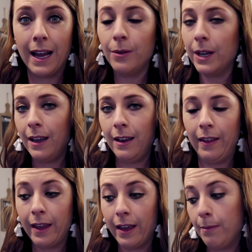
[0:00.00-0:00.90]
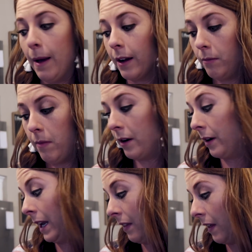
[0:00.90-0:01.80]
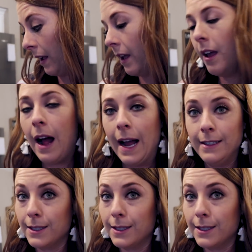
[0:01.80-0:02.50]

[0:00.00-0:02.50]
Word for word: i don't get any like kickback from that or anything i